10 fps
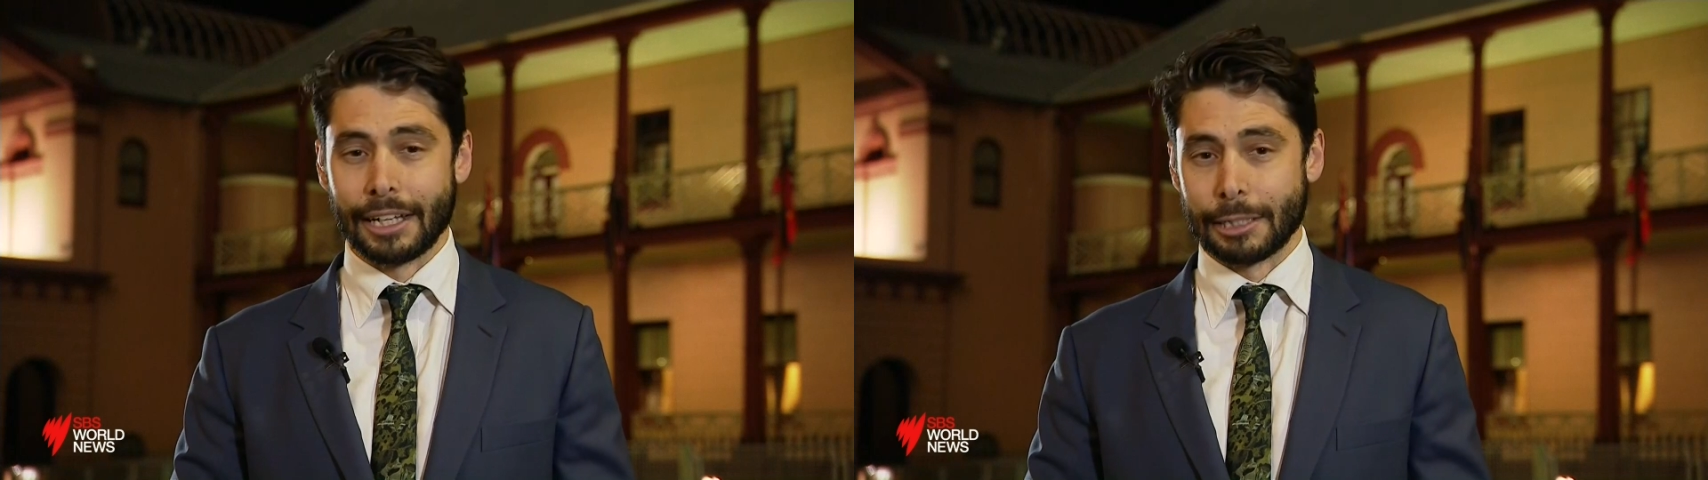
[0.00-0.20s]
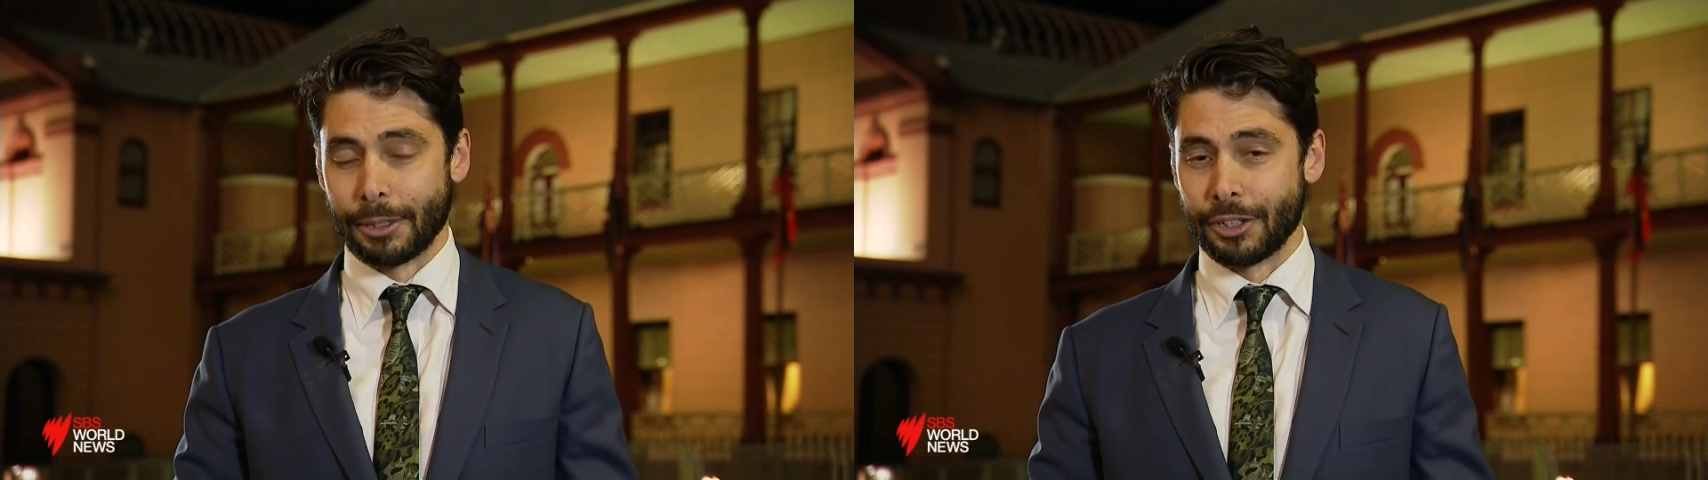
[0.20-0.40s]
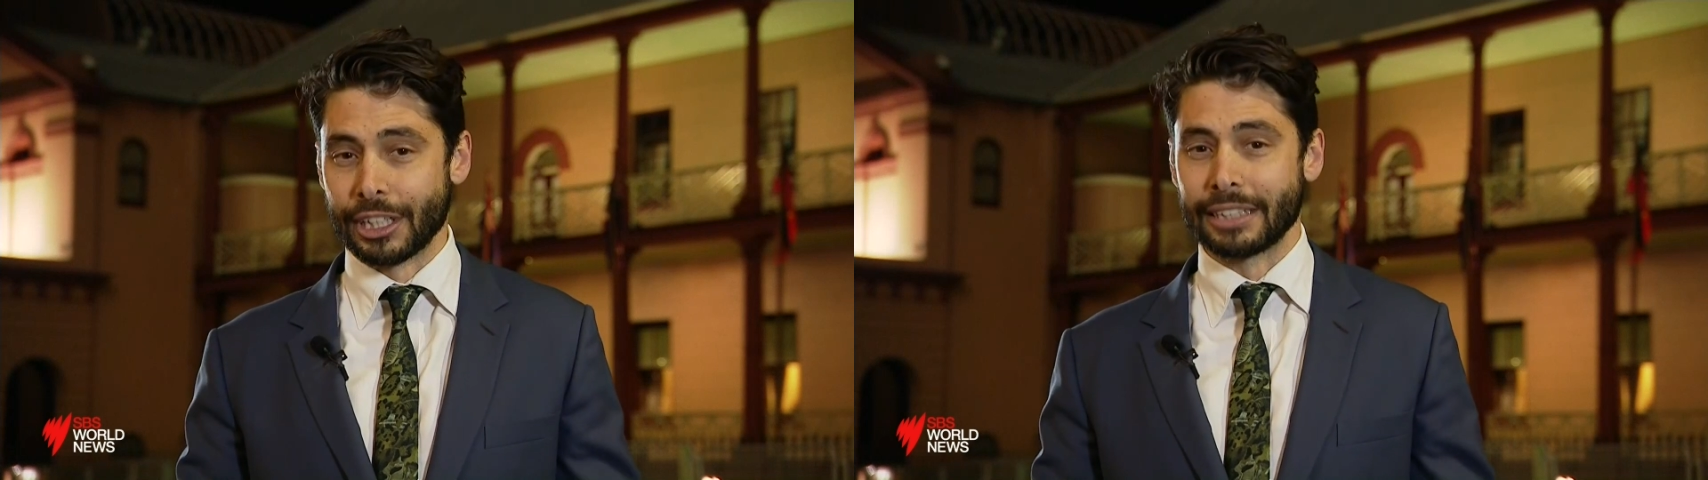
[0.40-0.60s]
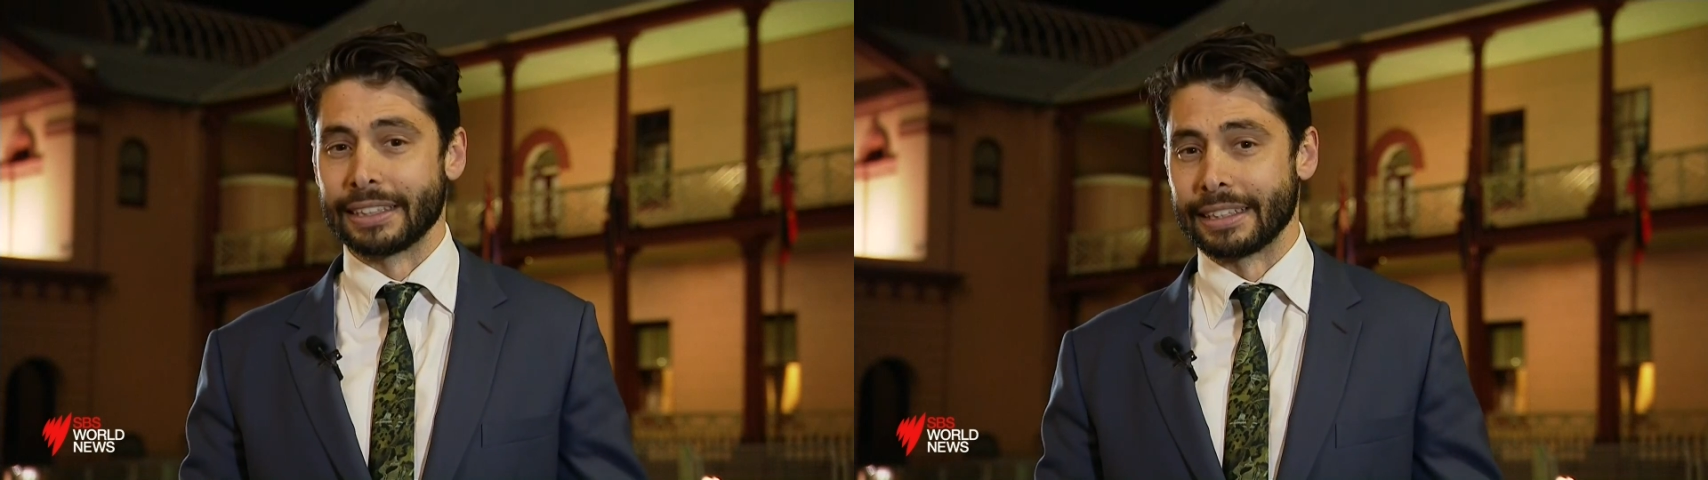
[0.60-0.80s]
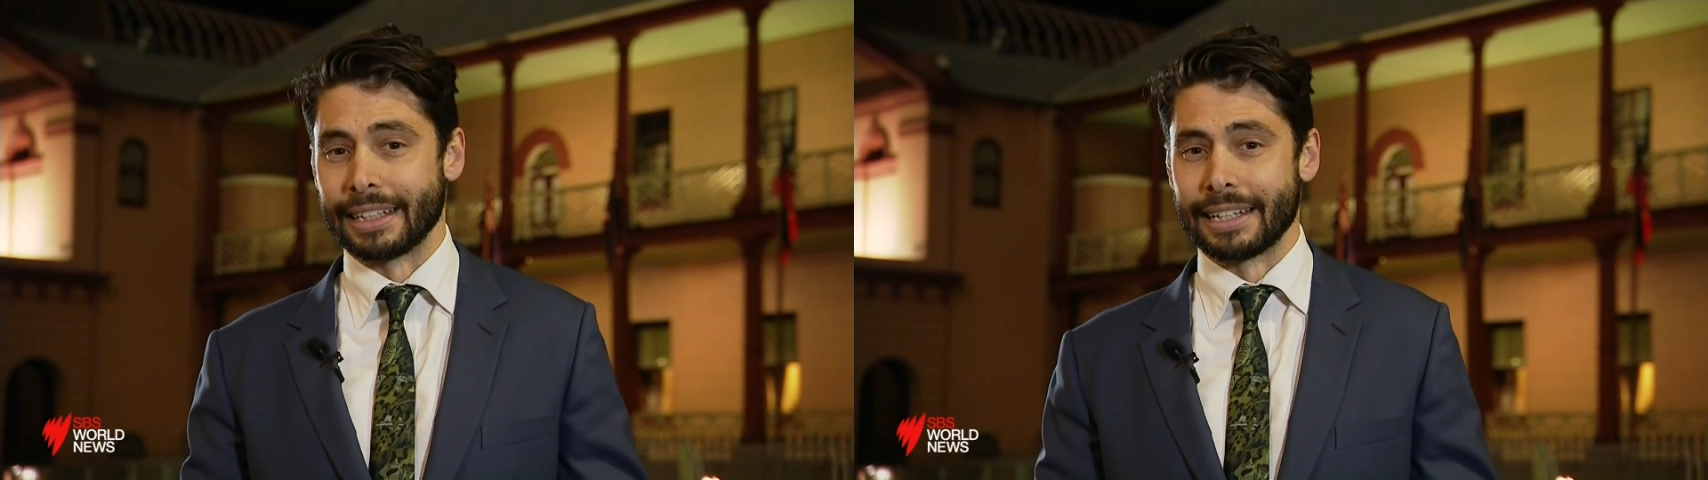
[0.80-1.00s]
Gladys
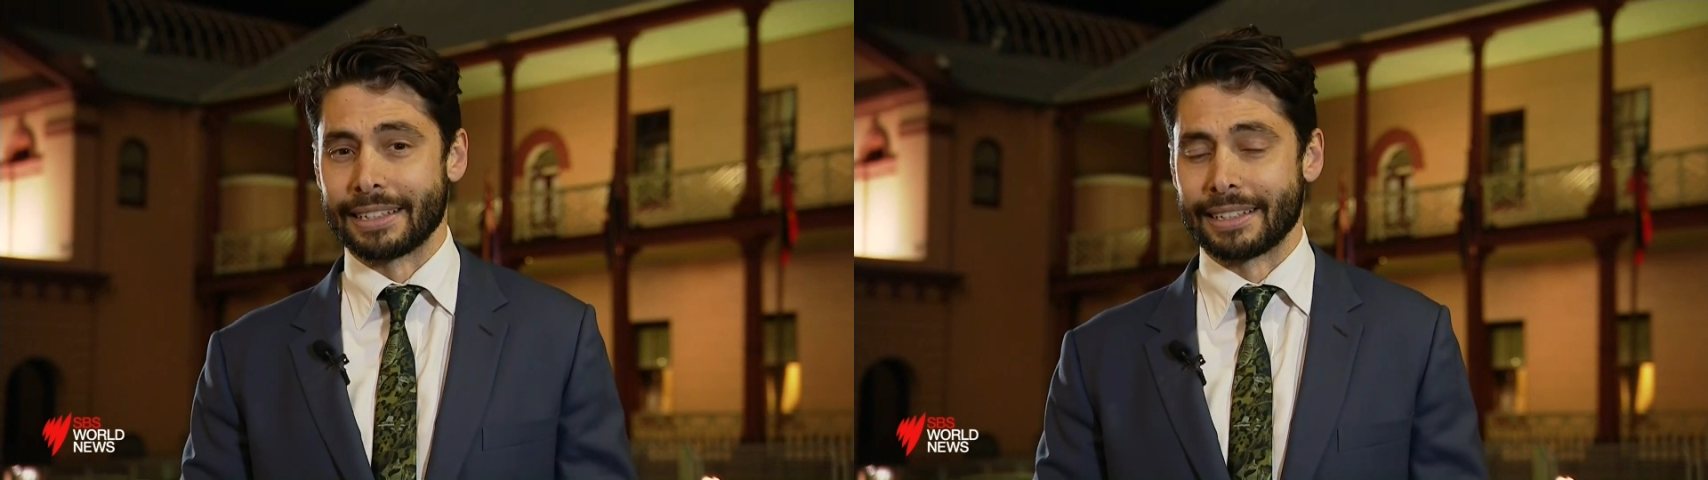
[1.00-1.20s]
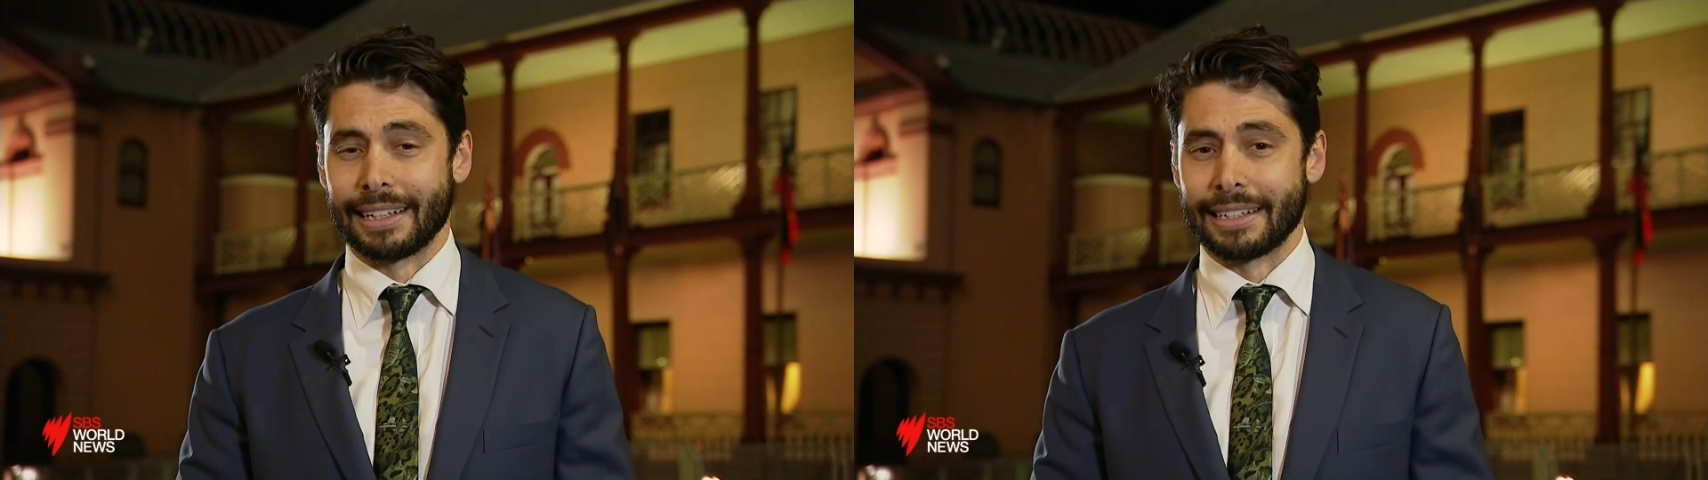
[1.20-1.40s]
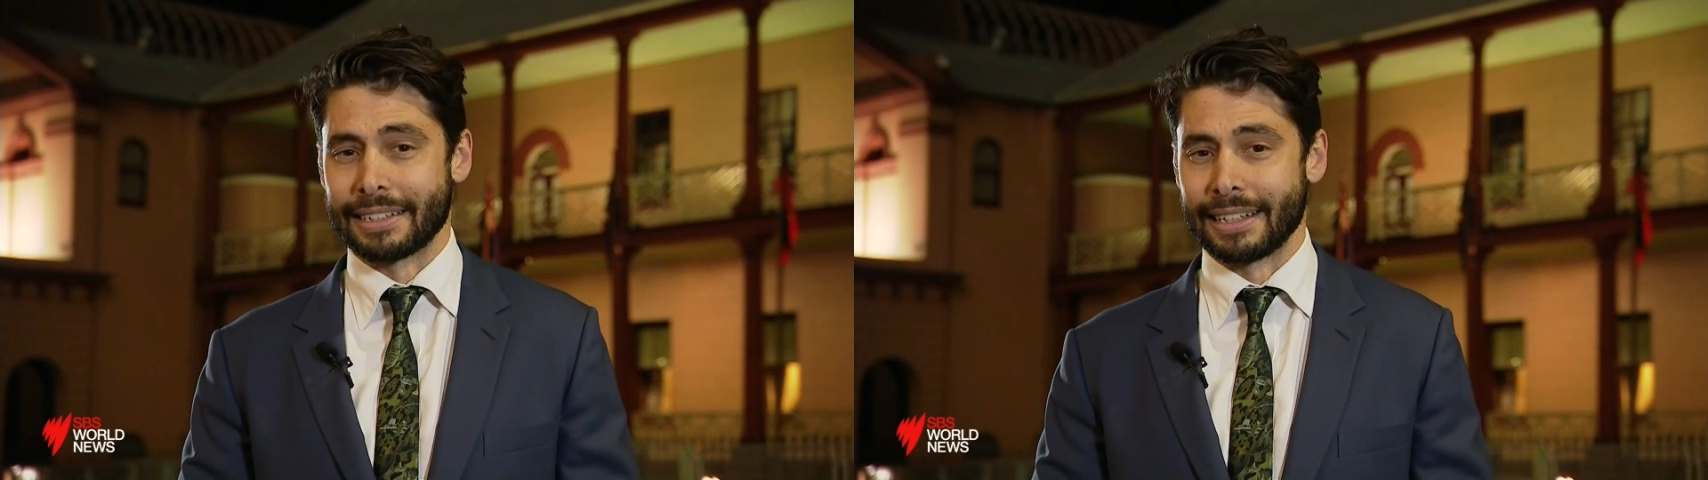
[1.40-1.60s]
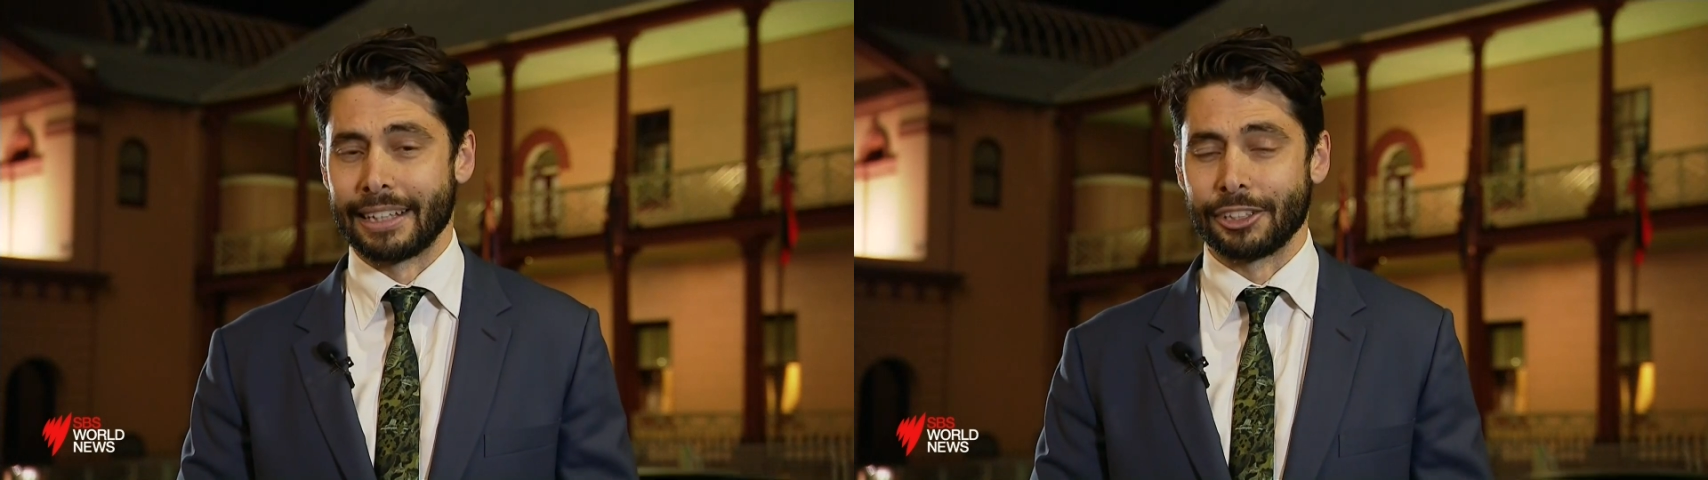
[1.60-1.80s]
Berejiklian has said